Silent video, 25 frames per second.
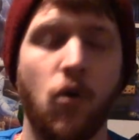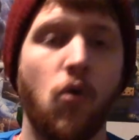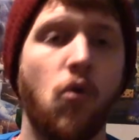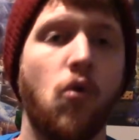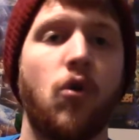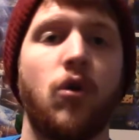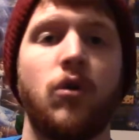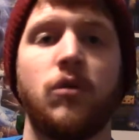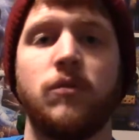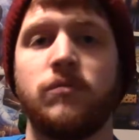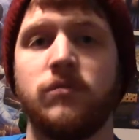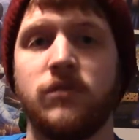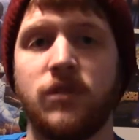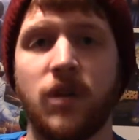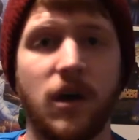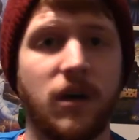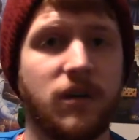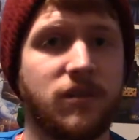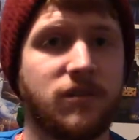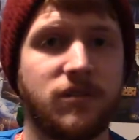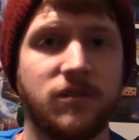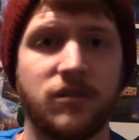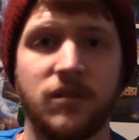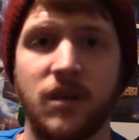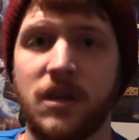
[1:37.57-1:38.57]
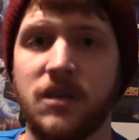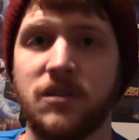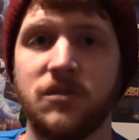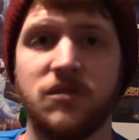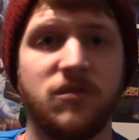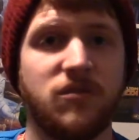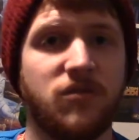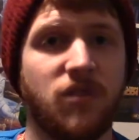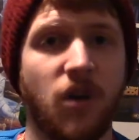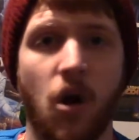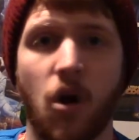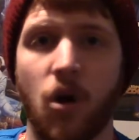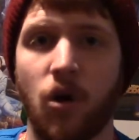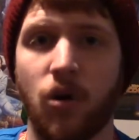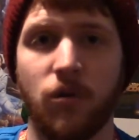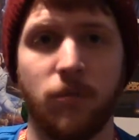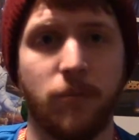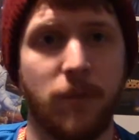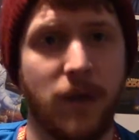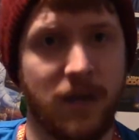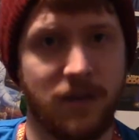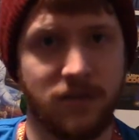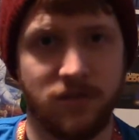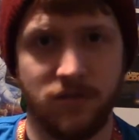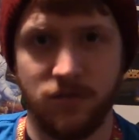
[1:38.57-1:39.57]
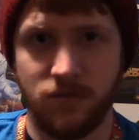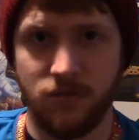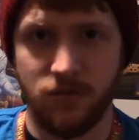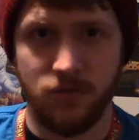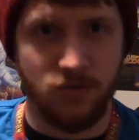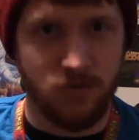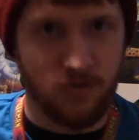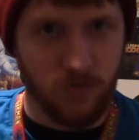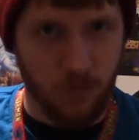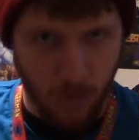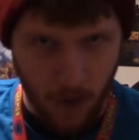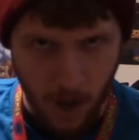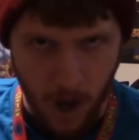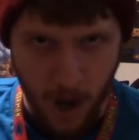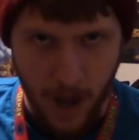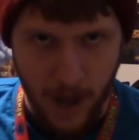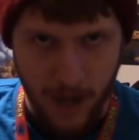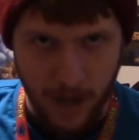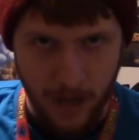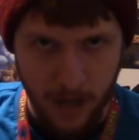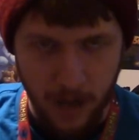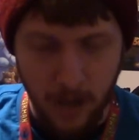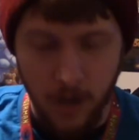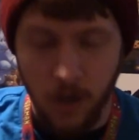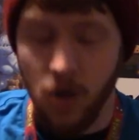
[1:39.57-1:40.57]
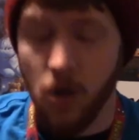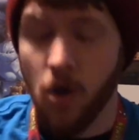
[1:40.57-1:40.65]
or does his darn best to try.